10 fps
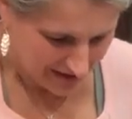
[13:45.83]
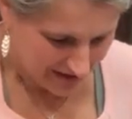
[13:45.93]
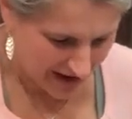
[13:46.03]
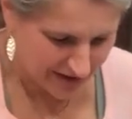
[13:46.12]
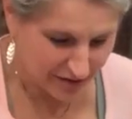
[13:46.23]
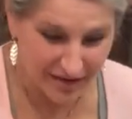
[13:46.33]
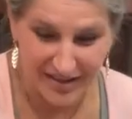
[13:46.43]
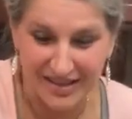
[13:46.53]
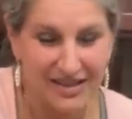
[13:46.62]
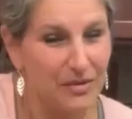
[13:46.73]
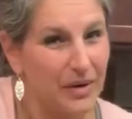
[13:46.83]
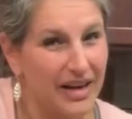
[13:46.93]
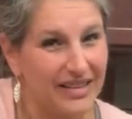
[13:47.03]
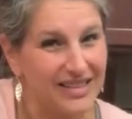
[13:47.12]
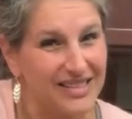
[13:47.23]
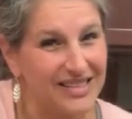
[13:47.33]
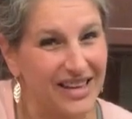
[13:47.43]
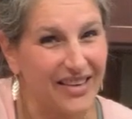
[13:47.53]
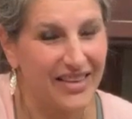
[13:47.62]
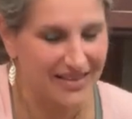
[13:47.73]
I know this is the way, this is the
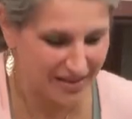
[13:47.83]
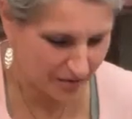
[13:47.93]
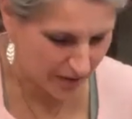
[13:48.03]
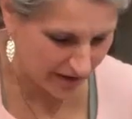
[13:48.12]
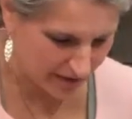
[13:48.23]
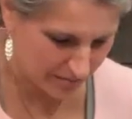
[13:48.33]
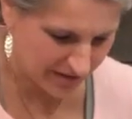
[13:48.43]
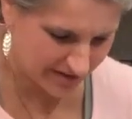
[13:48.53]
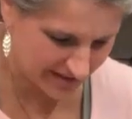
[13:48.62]
authentic way, but this